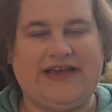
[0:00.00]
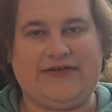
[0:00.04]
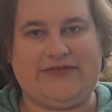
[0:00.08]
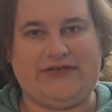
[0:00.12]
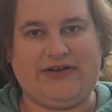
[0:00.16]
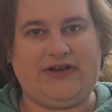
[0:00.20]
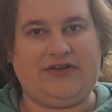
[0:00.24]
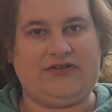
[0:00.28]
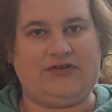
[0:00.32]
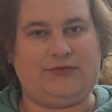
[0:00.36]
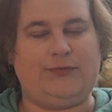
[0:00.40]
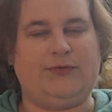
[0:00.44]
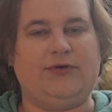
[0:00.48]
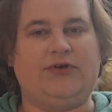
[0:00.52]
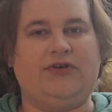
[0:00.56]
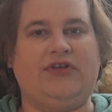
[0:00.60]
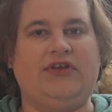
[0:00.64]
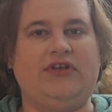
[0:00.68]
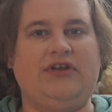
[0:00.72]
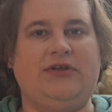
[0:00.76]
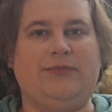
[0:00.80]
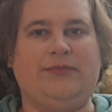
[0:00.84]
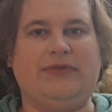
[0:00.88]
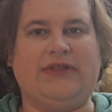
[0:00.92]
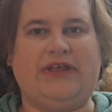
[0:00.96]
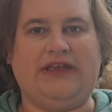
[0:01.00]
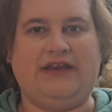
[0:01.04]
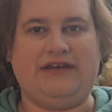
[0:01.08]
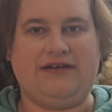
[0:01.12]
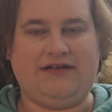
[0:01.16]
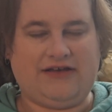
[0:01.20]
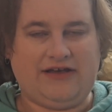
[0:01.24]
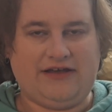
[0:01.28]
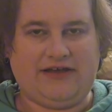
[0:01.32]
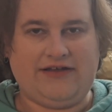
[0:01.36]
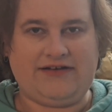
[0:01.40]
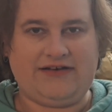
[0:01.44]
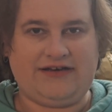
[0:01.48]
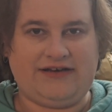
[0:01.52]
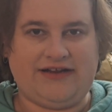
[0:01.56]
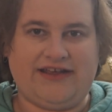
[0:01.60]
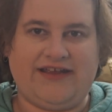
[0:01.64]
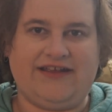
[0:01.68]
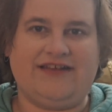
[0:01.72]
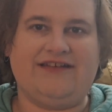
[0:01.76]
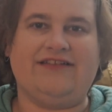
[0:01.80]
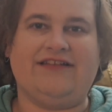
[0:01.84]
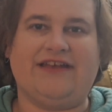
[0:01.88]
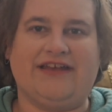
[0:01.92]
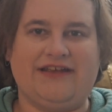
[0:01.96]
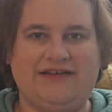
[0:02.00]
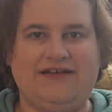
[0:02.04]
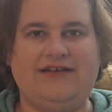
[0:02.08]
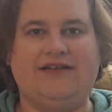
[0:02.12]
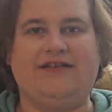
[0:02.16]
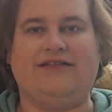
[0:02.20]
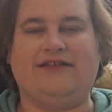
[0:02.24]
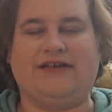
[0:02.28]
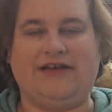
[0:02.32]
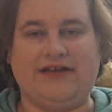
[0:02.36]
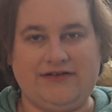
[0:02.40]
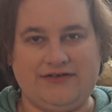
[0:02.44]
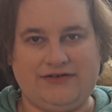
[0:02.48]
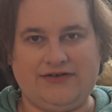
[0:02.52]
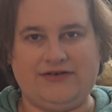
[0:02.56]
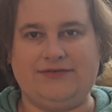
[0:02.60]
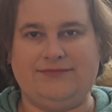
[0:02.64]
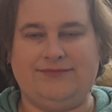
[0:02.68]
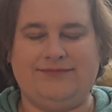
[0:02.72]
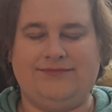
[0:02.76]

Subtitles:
I read his book, Playing God, and I liked it a lot.